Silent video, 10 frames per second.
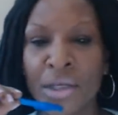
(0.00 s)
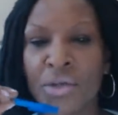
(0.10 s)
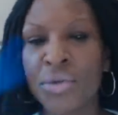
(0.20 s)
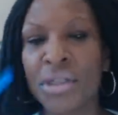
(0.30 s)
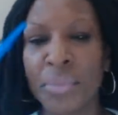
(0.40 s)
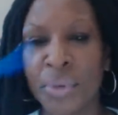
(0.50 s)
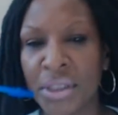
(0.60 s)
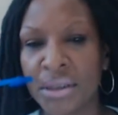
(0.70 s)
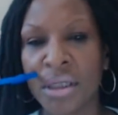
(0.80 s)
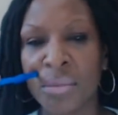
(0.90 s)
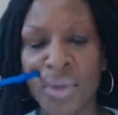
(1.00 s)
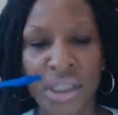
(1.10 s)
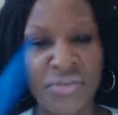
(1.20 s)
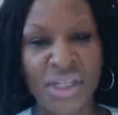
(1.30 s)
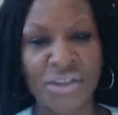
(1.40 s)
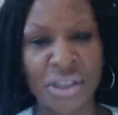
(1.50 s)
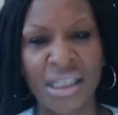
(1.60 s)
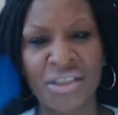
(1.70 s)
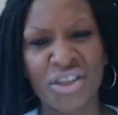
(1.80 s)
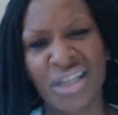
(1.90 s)
You think the police are going to believe that your
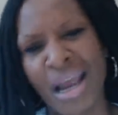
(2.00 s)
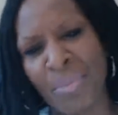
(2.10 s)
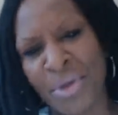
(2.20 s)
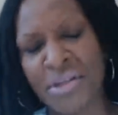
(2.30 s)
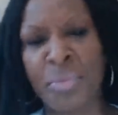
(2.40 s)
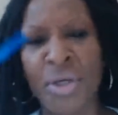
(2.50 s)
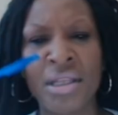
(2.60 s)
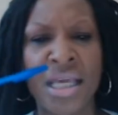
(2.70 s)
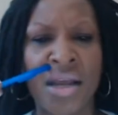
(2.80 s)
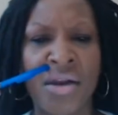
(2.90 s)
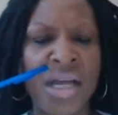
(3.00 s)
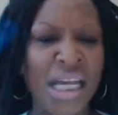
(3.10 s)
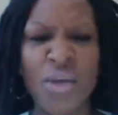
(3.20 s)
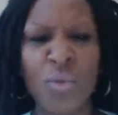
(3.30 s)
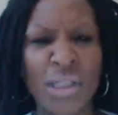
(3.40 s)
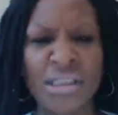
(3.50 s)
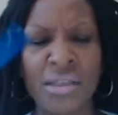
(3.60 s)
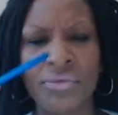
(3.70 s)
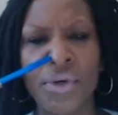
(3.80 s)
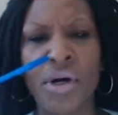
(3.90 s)
kid just happened to be there? He wasn't
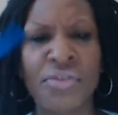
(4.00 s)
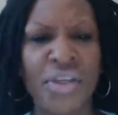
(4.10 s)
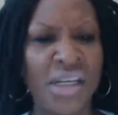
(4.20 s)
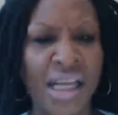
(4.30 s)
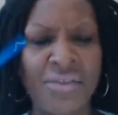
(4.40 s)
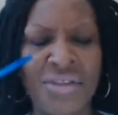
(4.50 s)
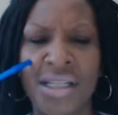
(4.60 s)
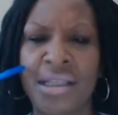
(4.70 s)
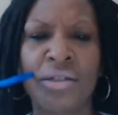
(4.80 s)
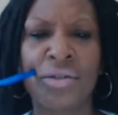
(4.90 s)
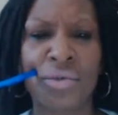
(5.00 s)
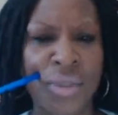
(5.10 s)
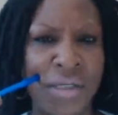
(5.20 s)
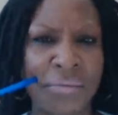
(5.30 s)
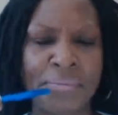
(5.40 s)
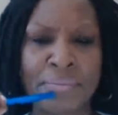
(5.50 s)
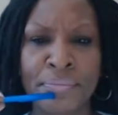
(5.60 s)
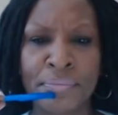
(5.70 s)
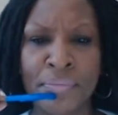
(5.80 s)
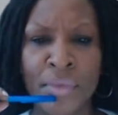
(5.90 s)
involved. He didn't have anything to do with it.
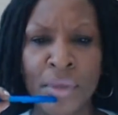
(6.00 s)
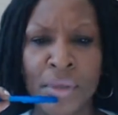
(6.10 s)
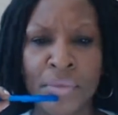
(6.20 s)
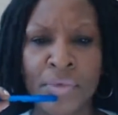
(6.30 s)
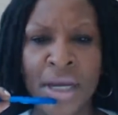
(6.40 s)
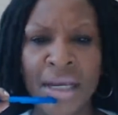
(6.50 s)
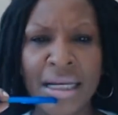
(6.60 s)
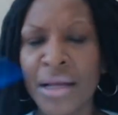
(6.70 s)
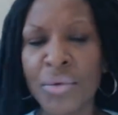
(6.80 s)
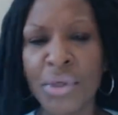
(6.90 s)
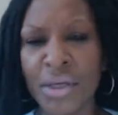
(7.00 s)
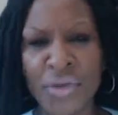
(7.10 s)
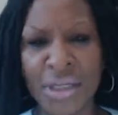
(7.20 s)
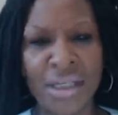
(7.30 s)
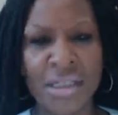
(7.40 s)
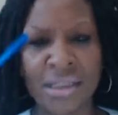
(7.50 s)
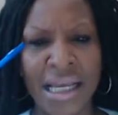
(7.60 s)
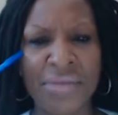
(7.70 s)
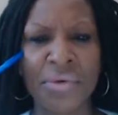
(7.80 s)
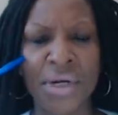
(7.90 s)
Right? I don't care if your kid doesn't
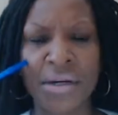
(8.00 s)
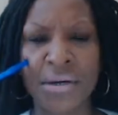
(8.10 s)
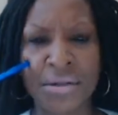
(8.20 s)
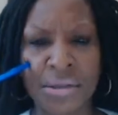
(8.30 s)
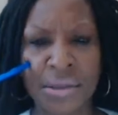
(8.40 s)
have a record.